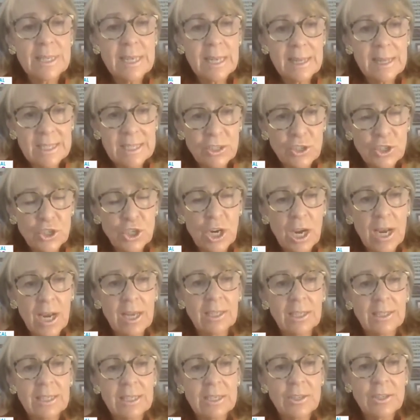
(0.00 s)
this
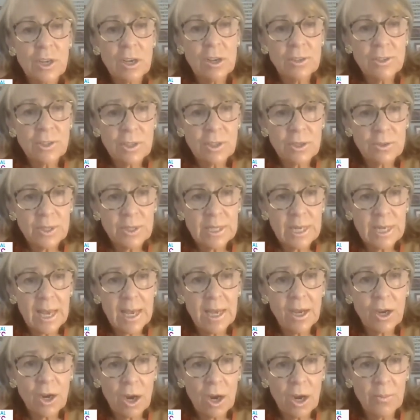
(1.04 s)
child is also
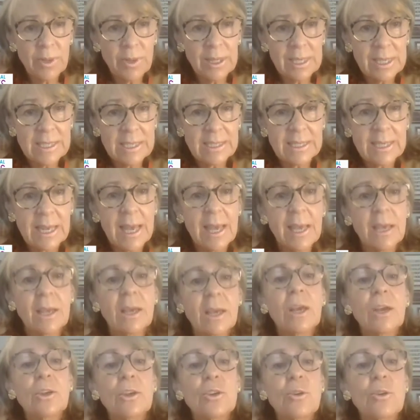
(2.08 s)
saying, commonly saying,
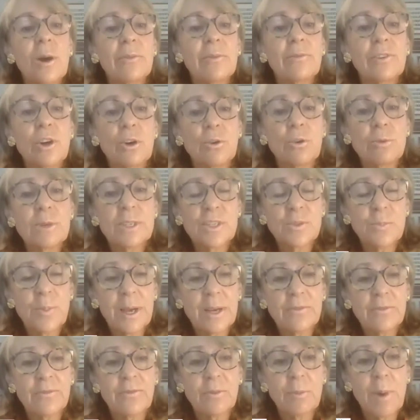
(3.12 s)
you have no
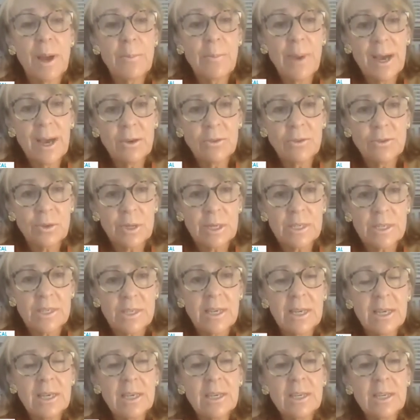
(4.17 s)
respect for my boundaries.